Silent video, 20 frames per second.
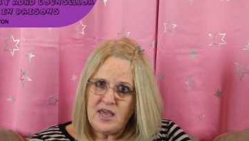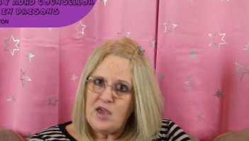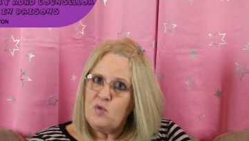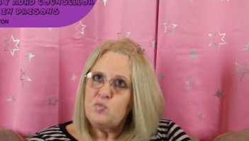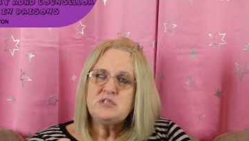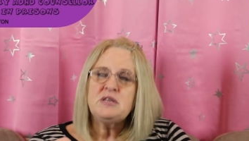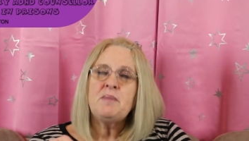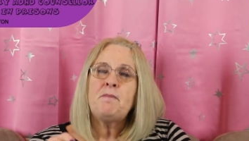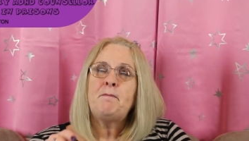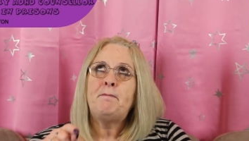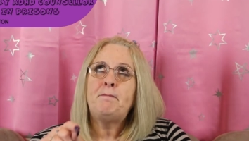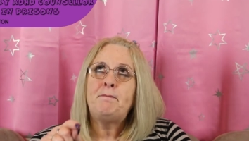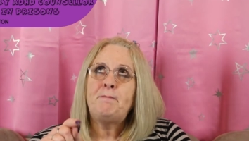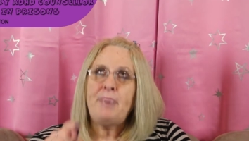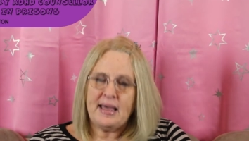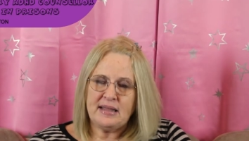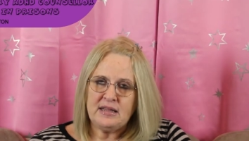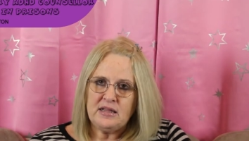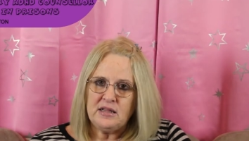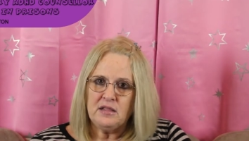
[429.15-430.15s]
It was a
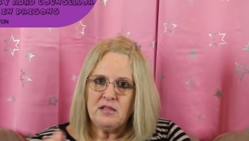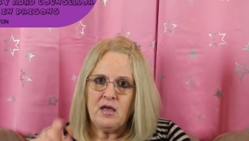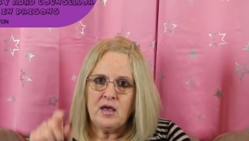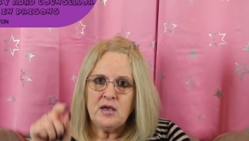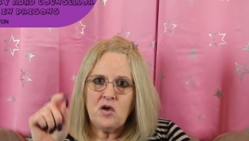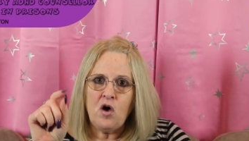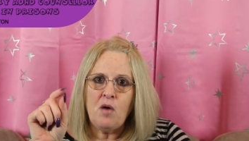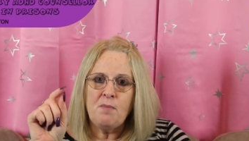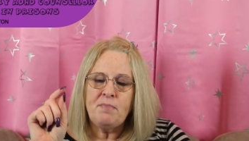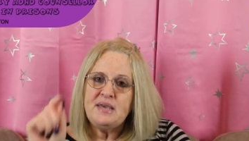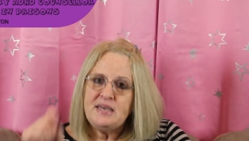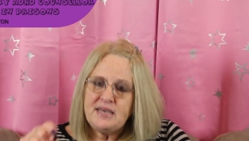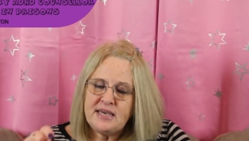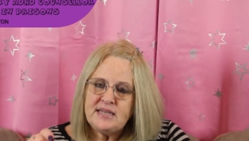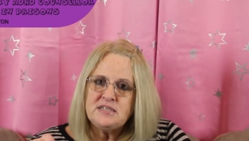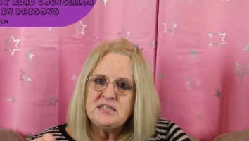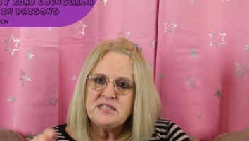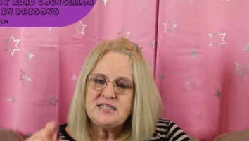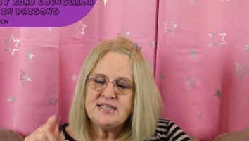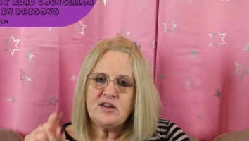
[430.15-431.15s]
battle. I can't
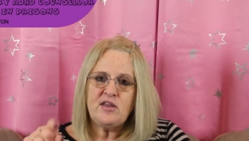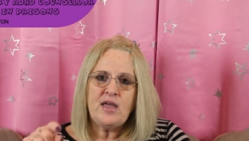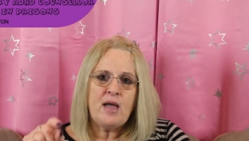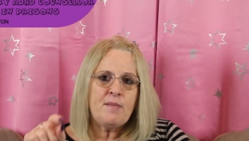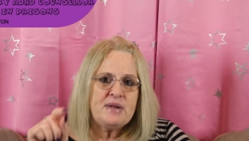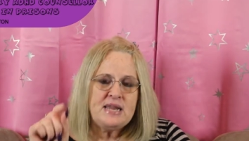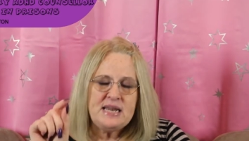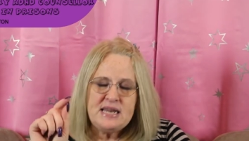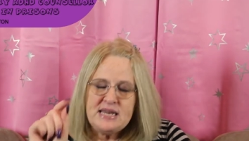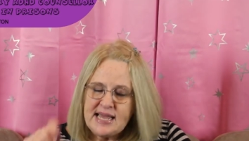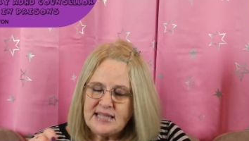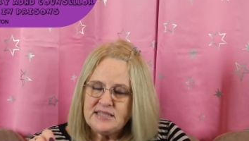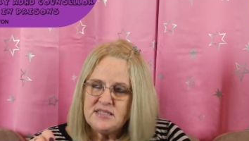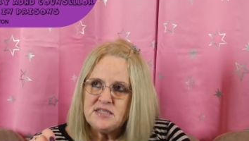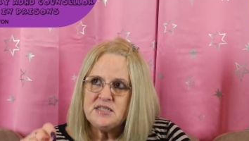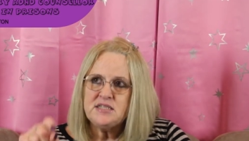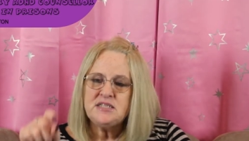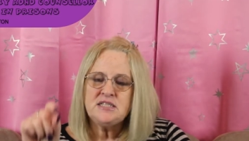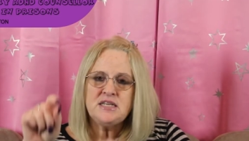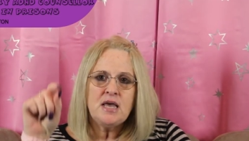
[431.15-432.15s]
begin to tell you how many
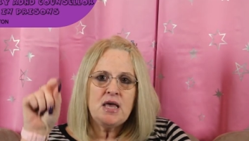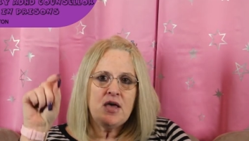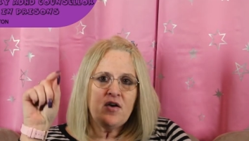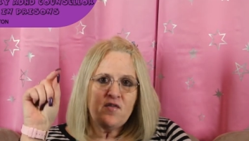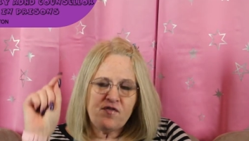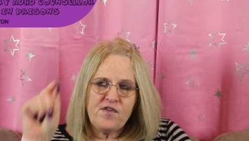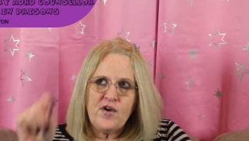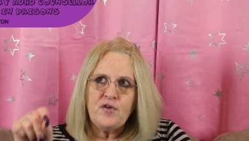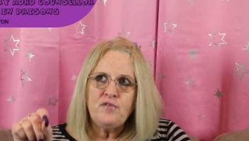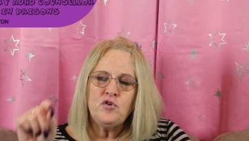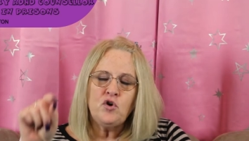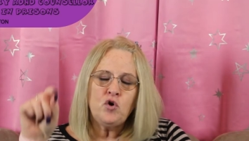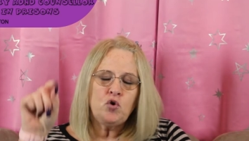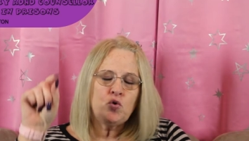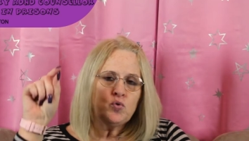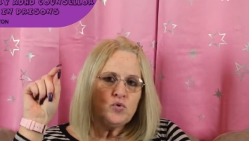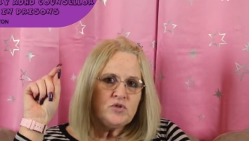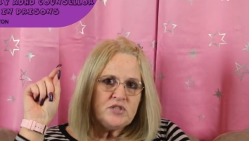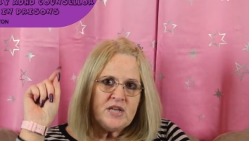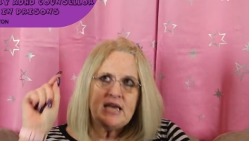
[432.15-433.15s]
letters, phone
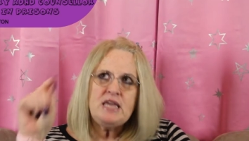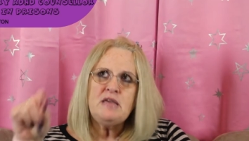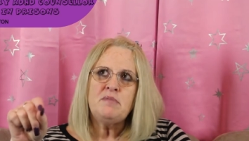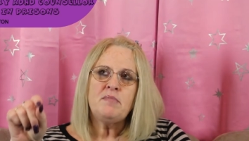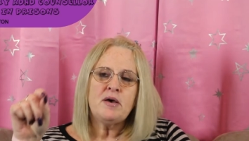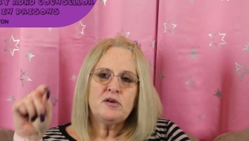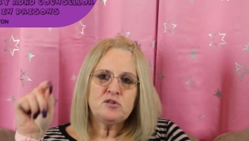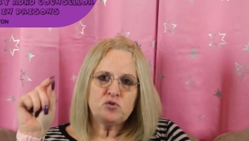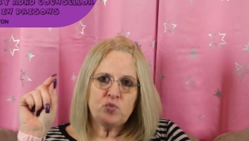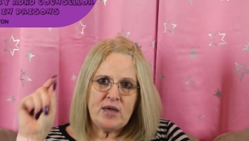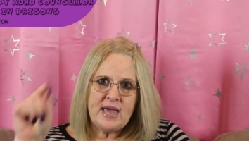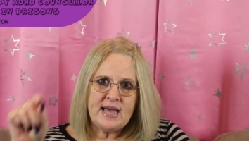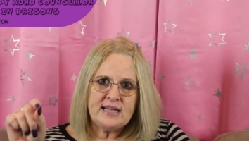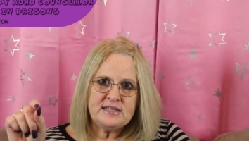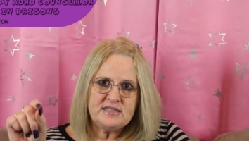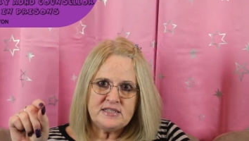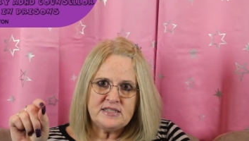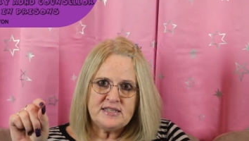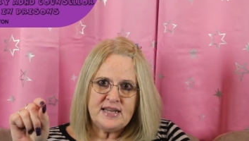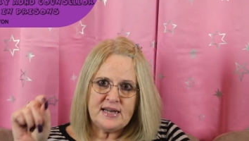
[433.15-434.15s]
calls, emails we
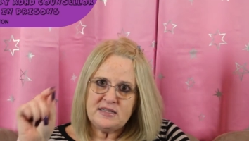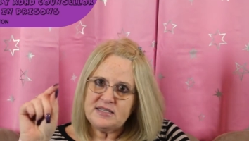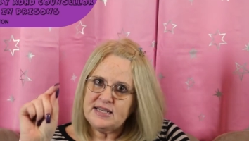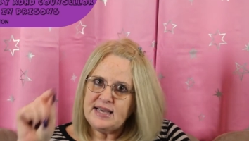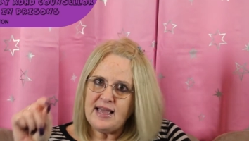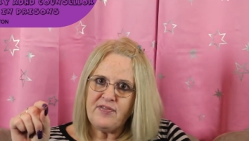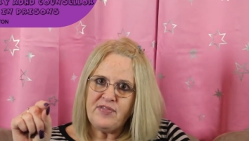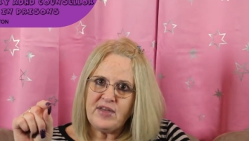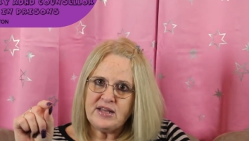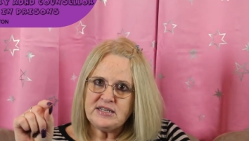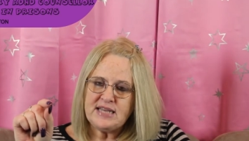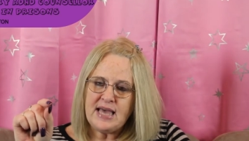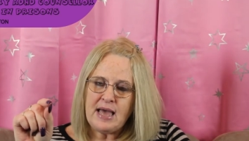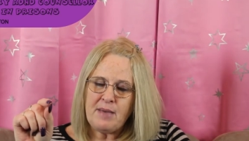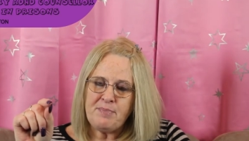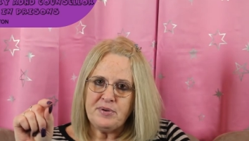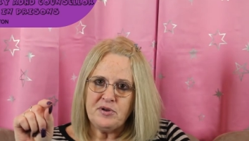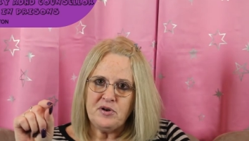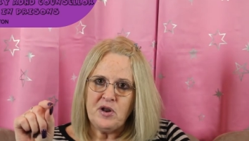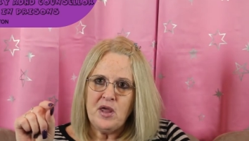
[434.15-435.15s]
had to send to get that to
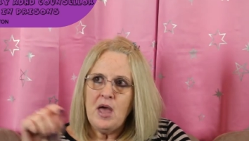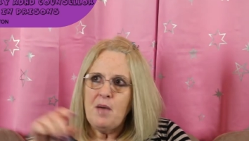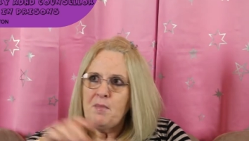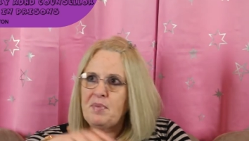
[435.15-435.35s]
happen.